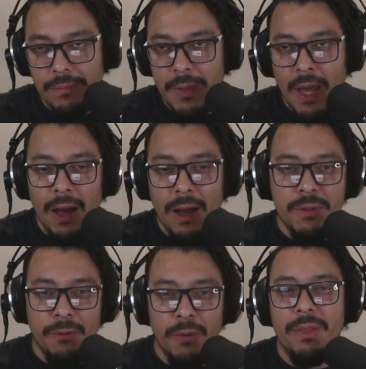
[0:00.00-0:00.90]
of
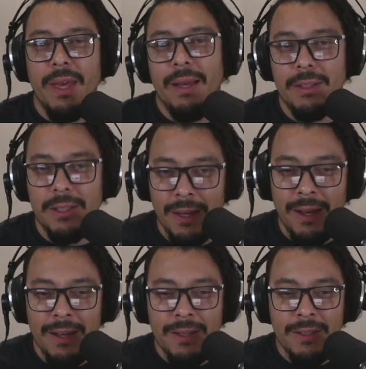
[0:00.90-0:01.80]
different things.
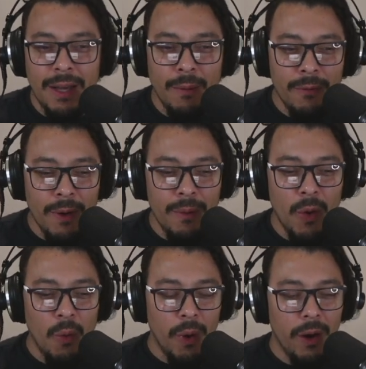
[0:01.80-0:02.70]
Some of them
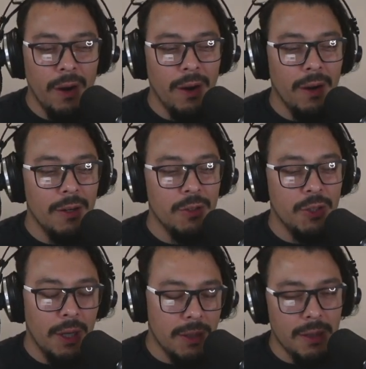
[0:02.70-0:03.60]
were
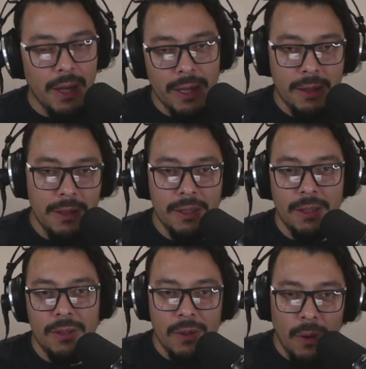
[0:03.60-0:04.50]
just like the Disney
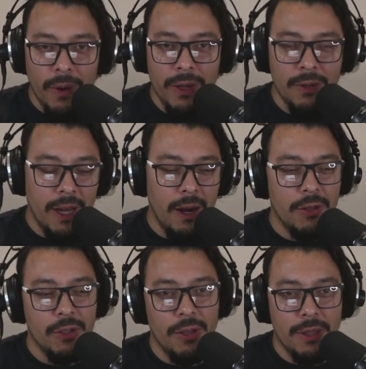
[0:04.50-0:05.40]
story. Those
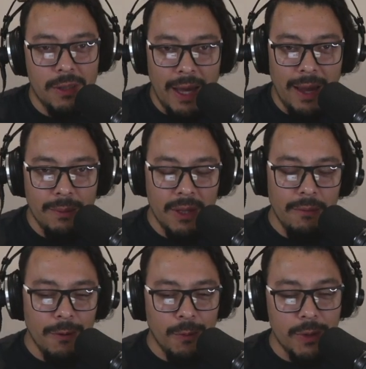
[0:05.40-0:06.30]
characters looked the same. Some
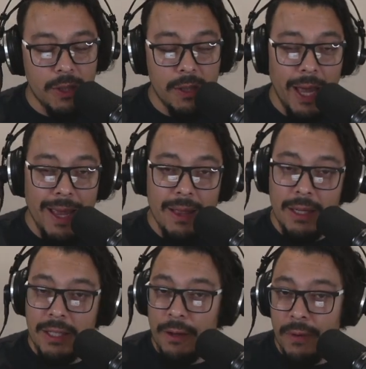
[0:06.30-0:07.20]
of them were slightly
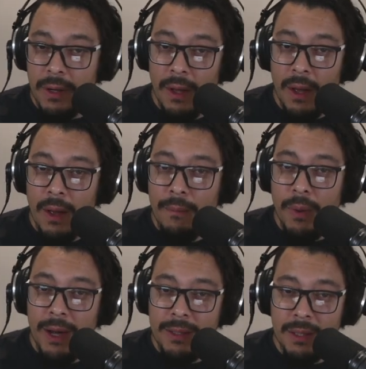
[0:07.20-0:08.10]
different,
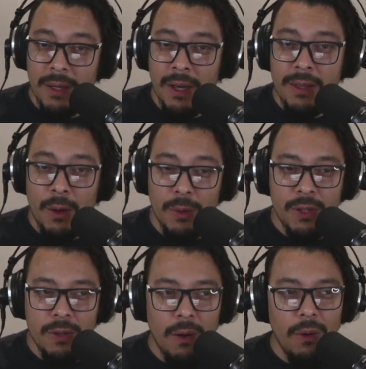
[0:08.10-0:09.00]
but there was
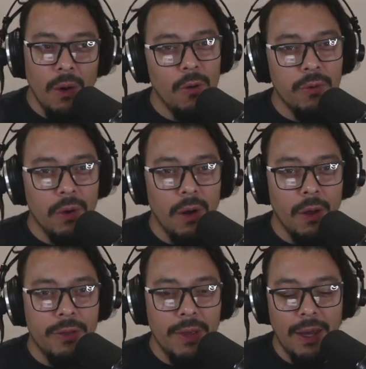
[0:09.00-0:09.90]
no overall
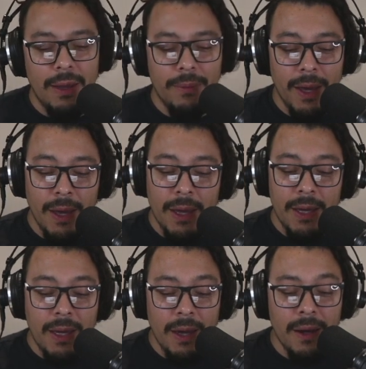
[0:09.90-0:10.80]
theme.
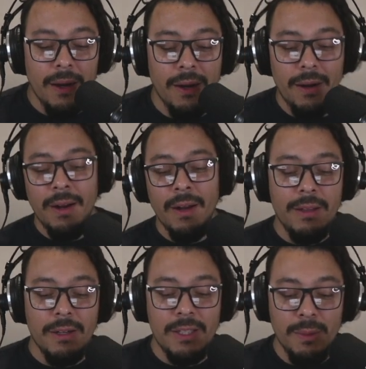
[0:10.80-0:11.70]
Here,
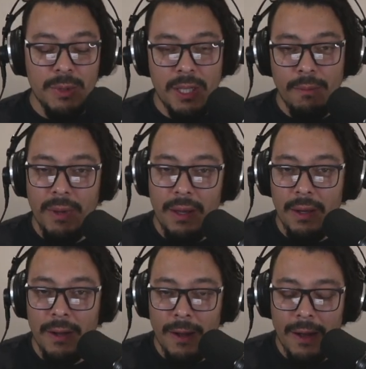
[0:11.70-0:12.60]
there seems to
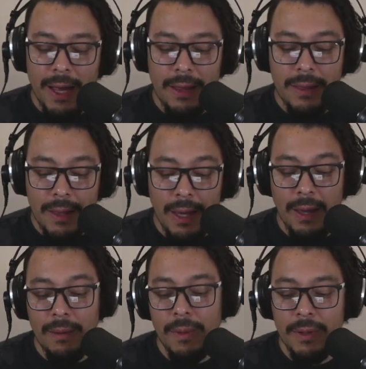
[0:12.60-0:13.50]
be a
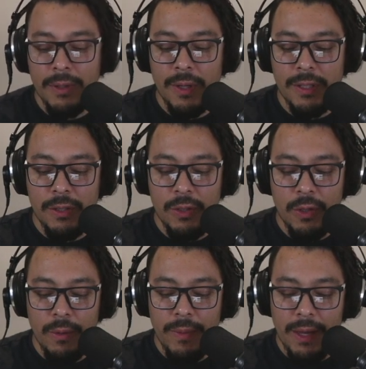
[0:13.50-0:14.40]
theme. So let's
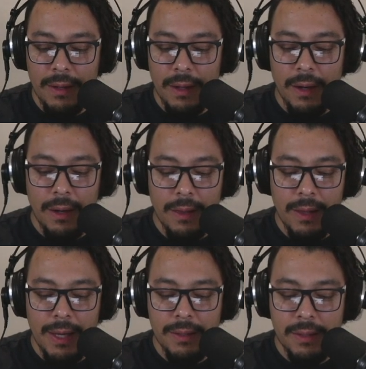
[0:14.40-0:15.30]
zoom in on
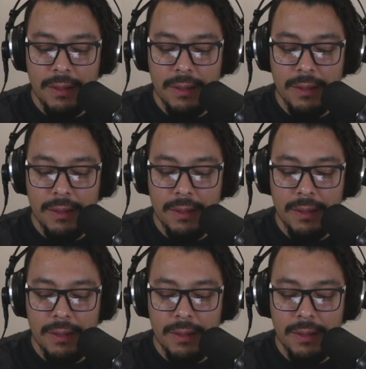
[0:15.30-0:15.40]
this.